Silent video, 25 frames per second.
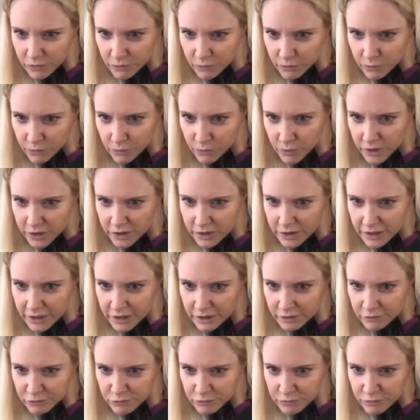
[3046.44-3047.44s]
what
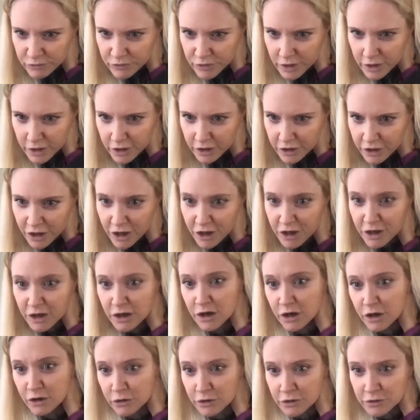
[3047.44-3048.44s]
have,
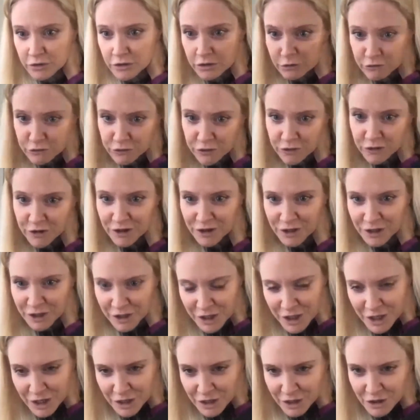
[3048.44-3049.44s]
oh,
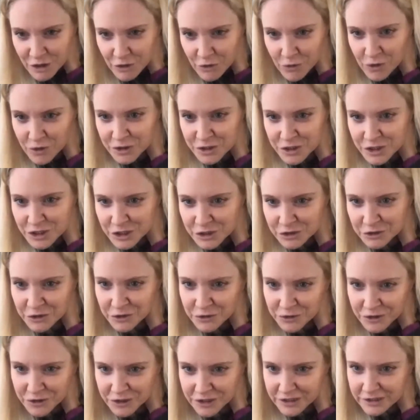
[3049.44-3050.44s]
Austin
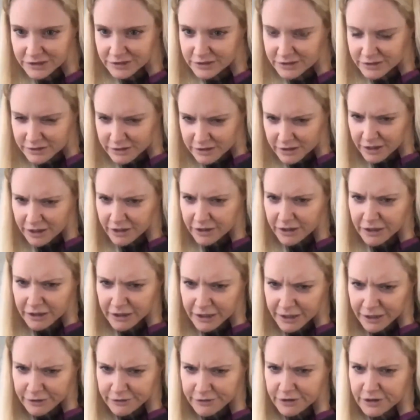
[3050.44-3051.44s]
Lawrence.
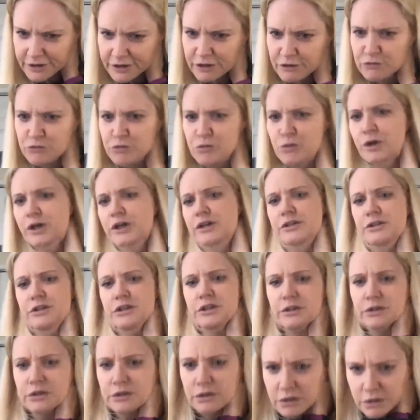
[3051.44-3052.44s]
I think I've worked
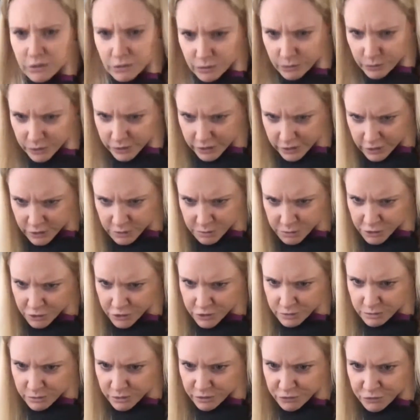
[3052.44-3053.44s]
with this
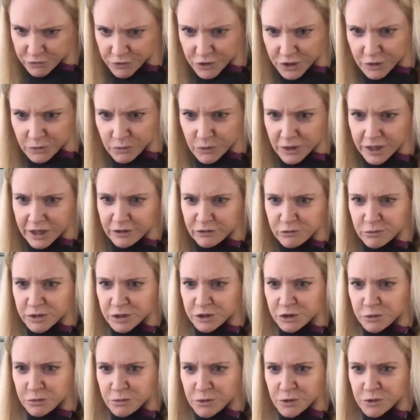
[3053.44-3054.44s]
person before. What have
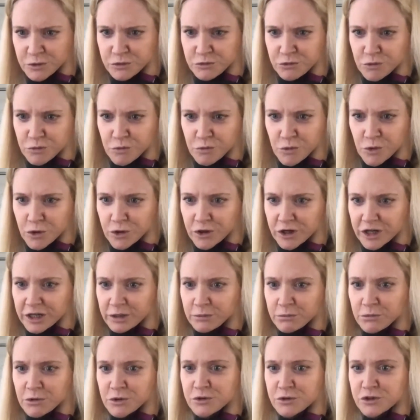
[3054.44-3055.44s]
been your most rewarding
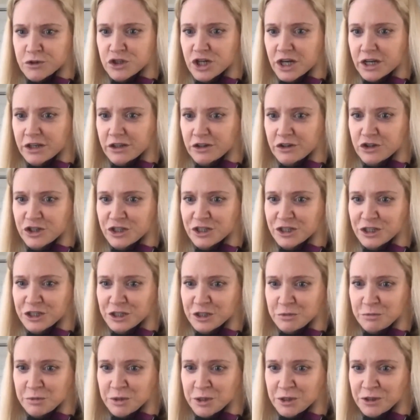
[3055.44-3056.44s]
and most challenging
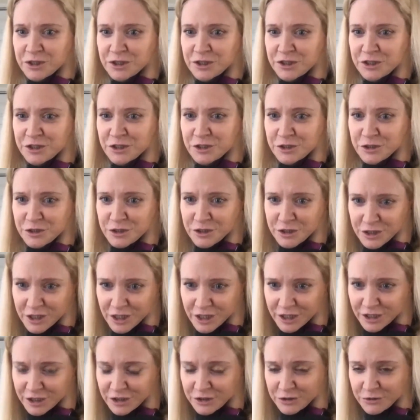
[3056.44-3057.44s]
experiences
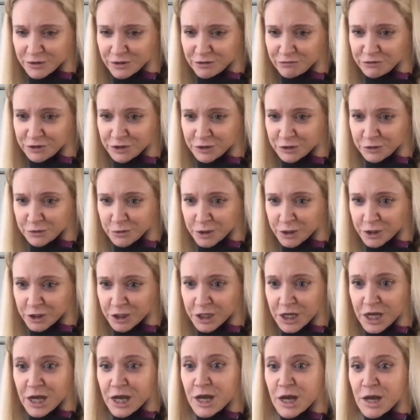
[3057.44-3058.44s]
doing field work?
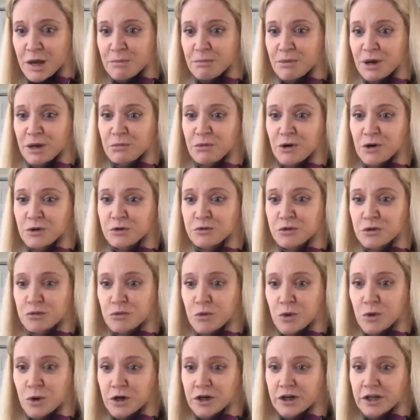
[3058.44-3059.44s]
My most
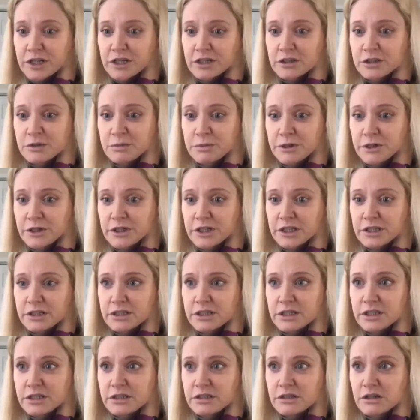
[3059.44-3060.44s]
rewarding
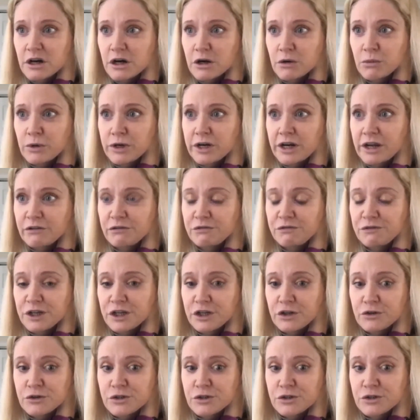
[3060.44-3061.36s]
experiences are when I figure